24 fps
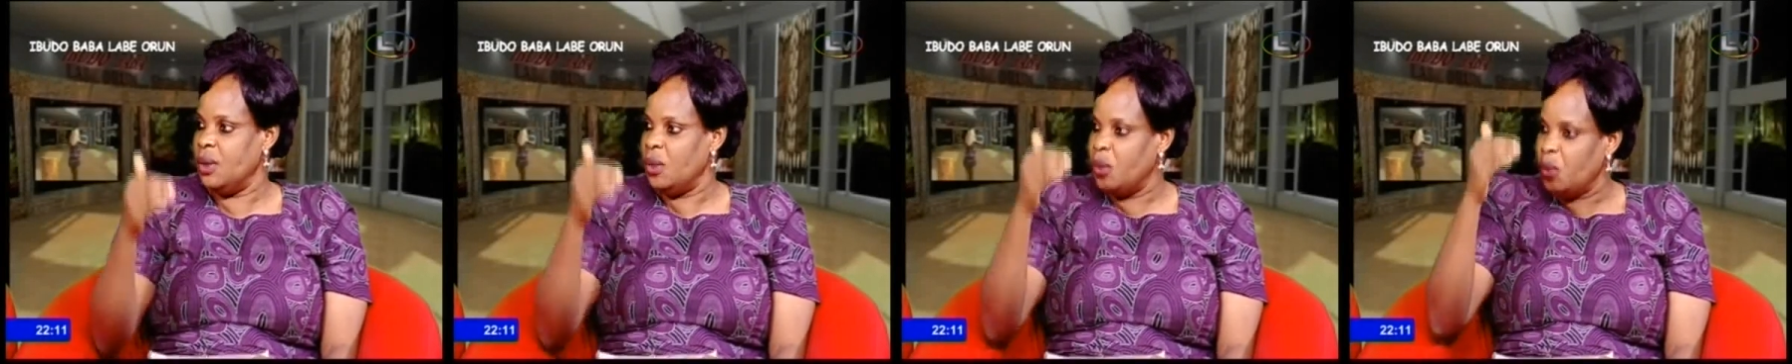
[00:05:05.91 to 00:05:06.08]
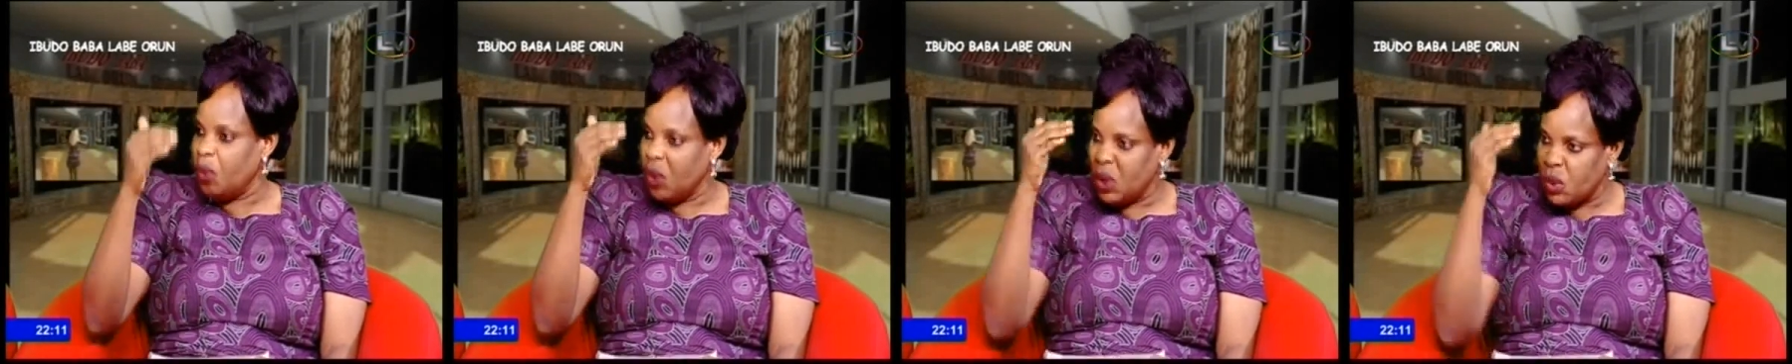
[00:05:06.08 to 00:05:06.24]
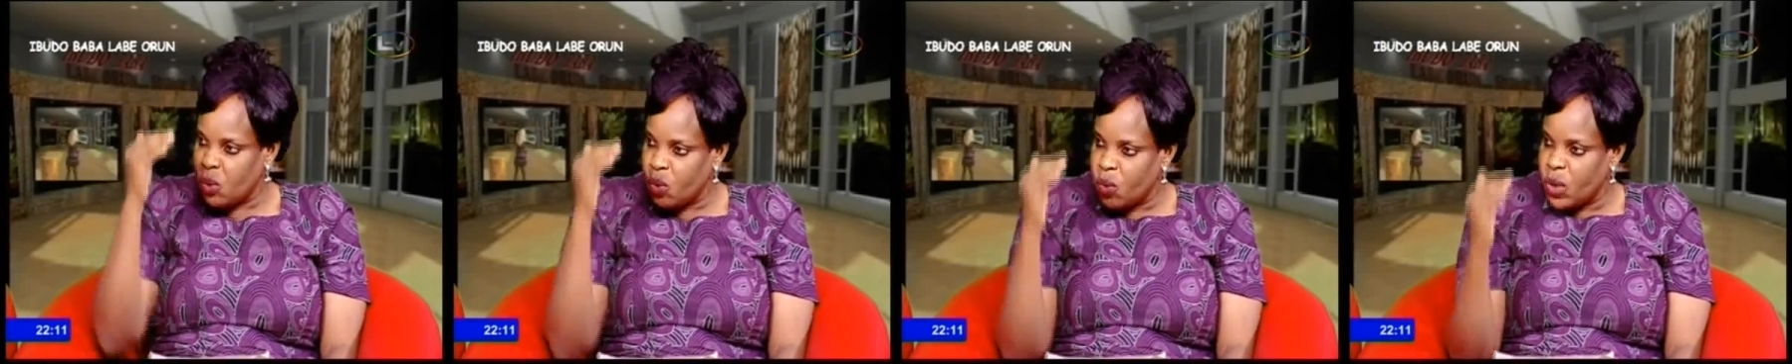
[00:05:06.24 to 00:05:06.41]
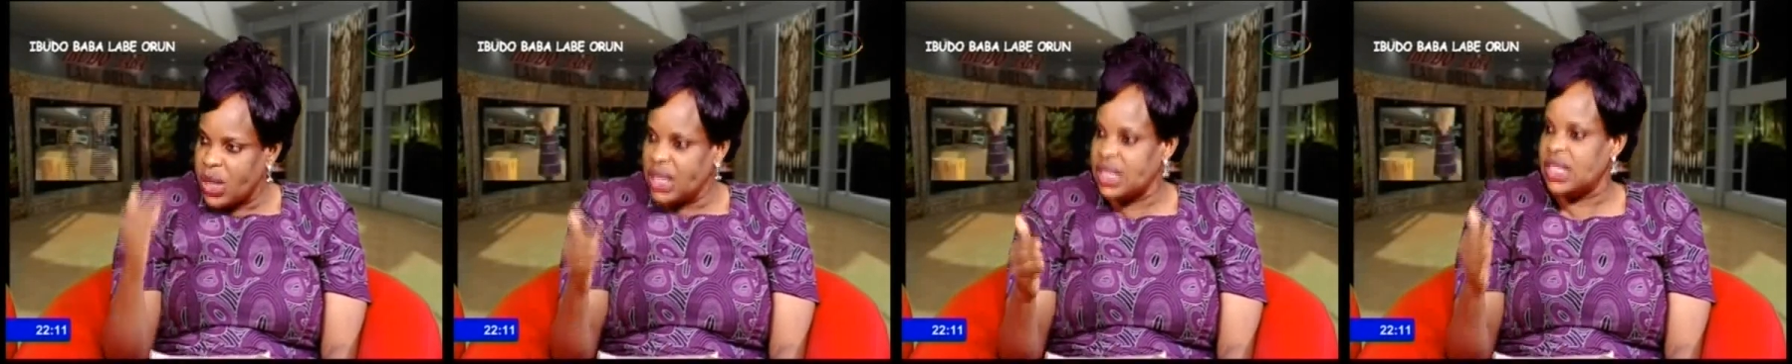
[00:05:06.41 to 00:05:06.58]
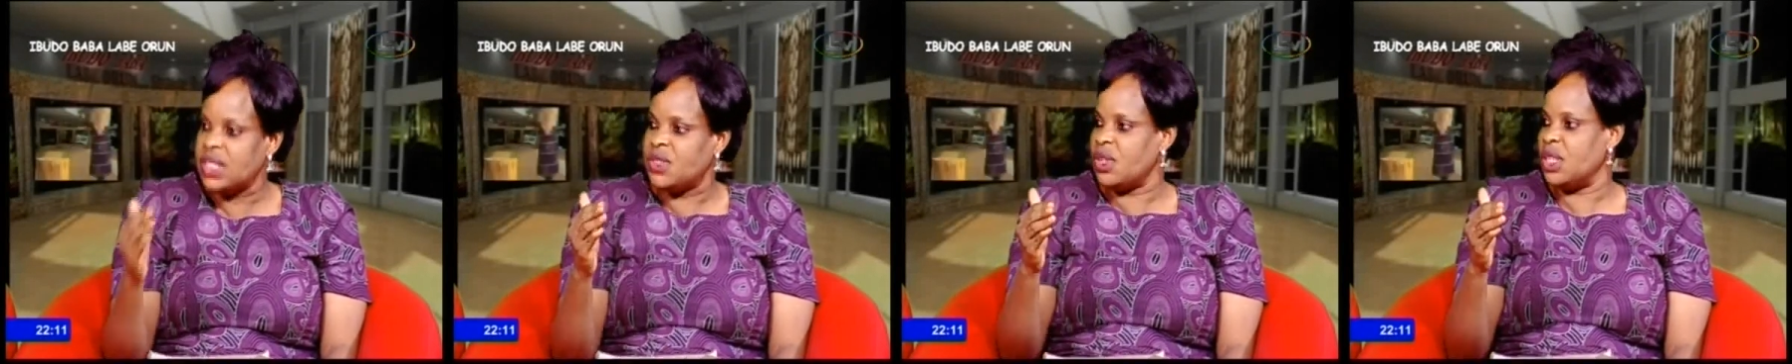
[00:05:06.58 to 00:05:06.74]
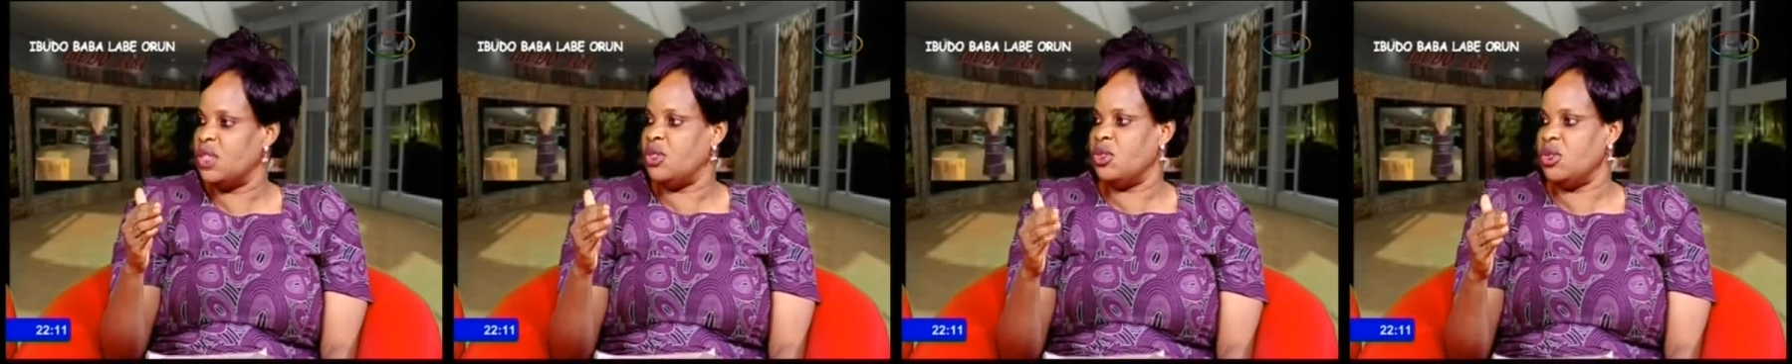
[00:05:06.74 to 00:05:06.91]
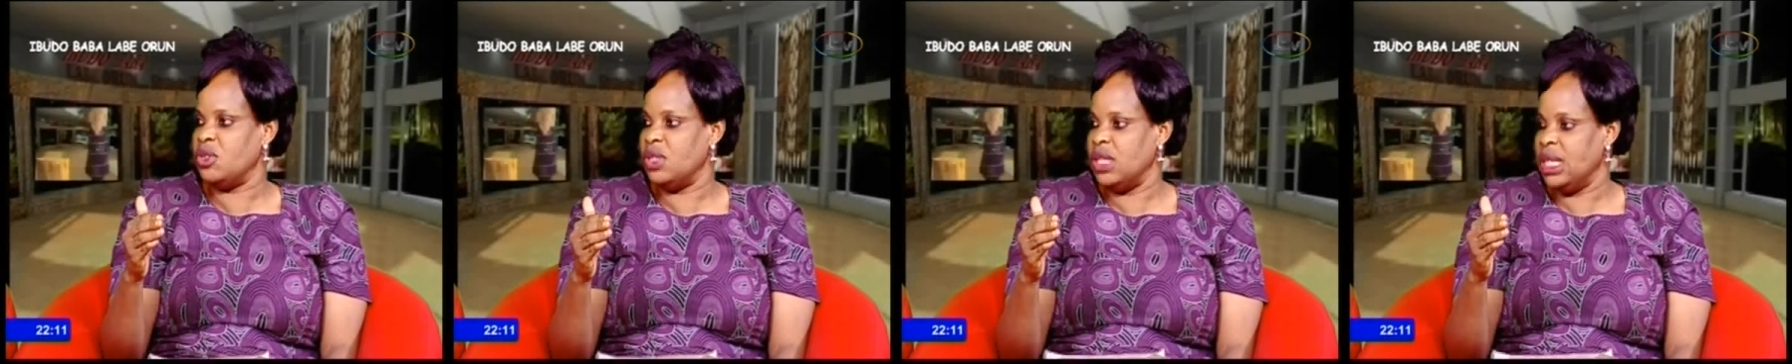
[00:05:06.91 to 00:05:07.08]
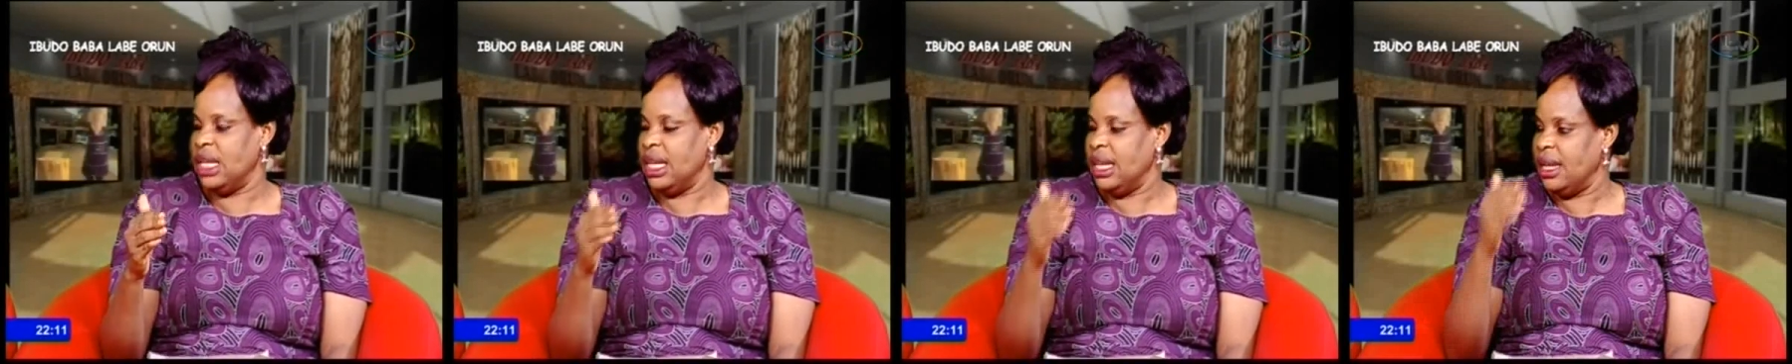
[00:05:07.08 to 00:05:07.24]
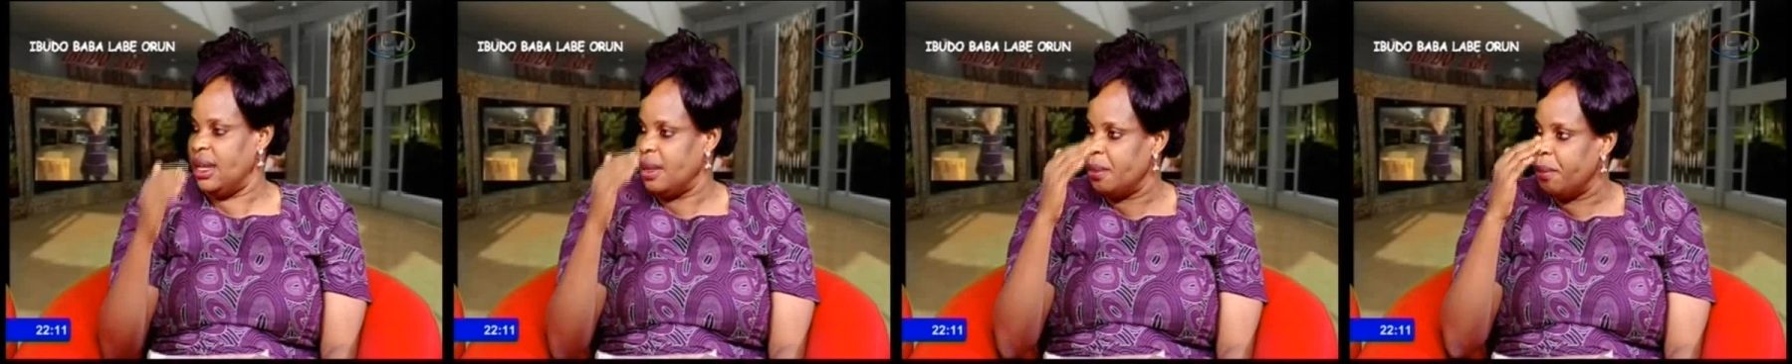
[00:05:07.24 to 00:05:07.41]
We went straight to
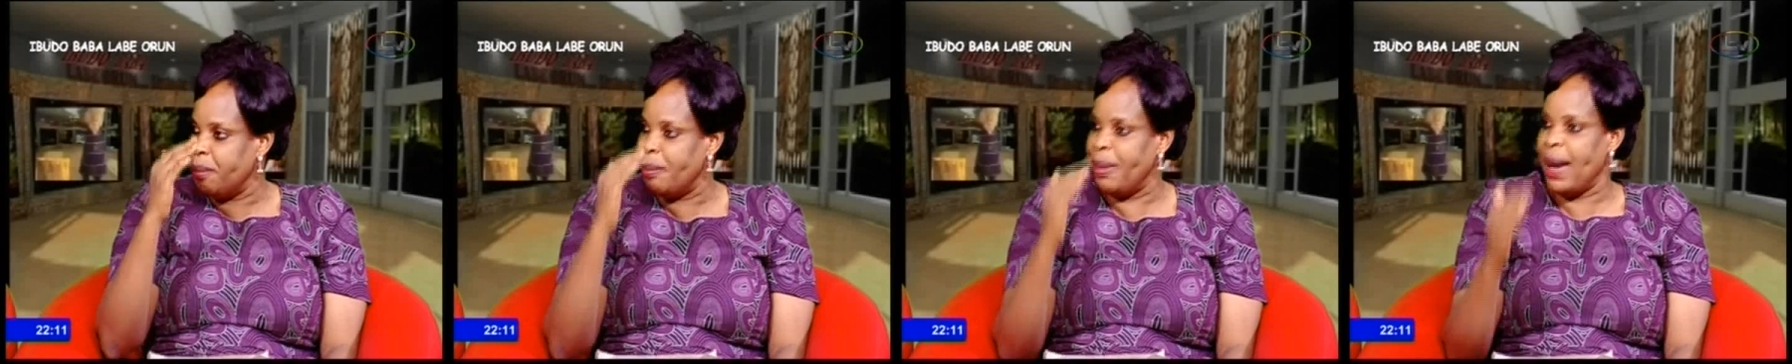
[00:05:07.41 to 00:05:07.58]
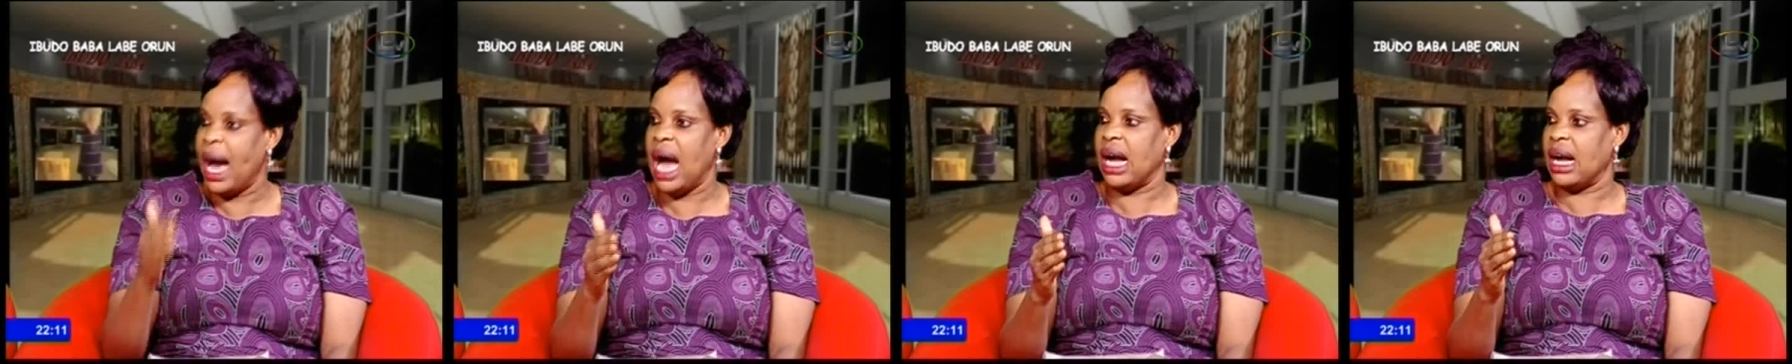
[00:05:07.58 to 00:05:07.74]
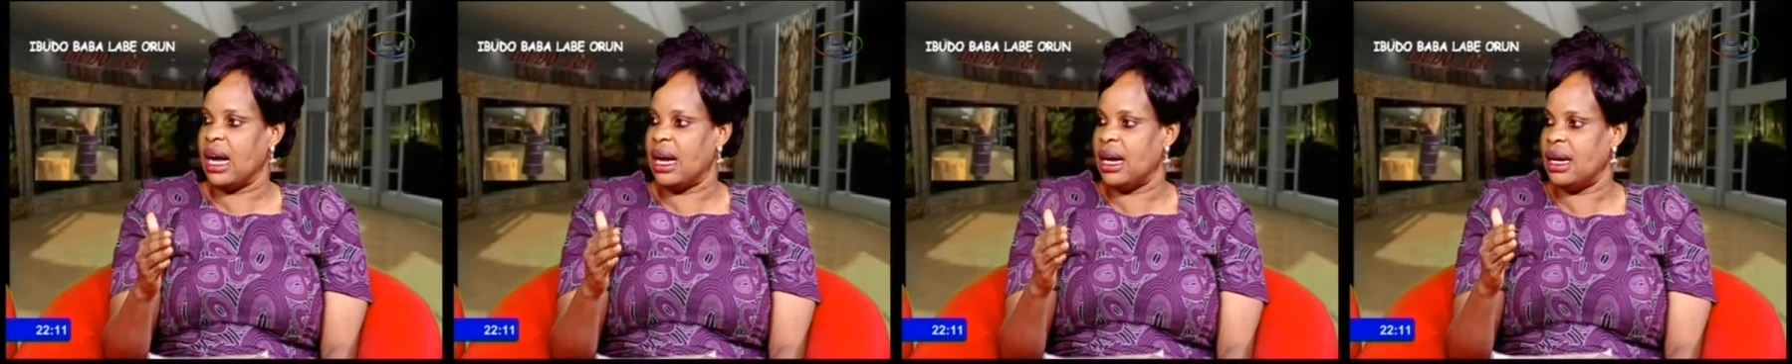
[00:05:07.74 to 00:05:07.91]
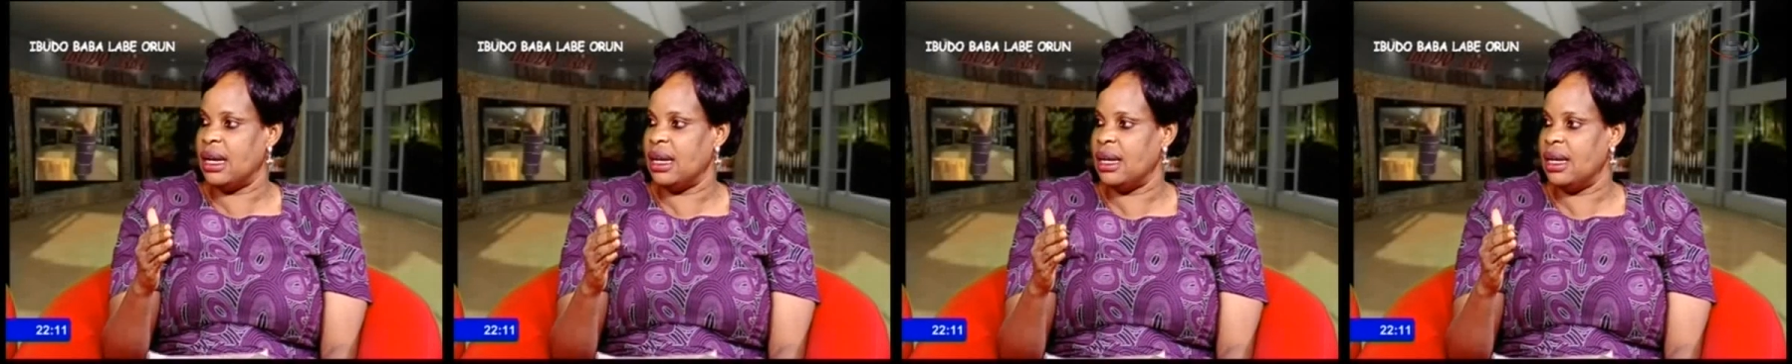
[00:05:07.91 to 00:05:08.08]
the bank